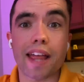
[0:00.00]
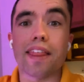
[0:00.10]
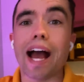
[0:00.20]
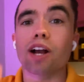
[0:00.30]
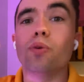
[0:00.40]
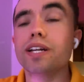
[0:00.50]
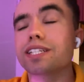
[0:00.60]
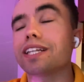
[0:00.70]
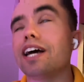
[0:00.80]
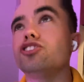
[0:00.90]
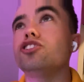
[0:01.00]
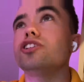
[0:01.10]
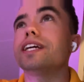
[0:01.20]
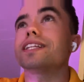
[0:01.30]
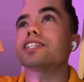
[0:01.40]
That quiz allows you to
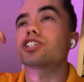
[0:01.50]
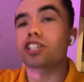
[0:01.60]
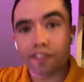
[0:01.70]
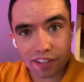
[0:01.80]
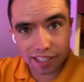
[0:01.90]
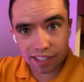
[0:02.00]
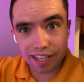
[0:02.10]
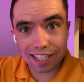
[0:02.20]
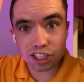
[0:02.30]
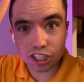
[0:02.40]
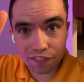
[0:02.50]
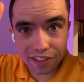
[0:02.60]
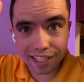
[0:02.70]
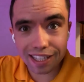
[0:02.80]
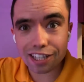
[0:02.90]
get the certificate. That
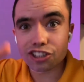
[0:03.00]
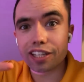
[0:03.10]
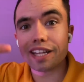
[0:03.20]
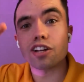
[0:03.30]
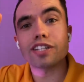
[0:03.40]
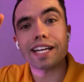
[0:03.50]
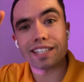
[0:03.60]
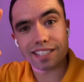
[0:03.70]
certificate allows you to then go take the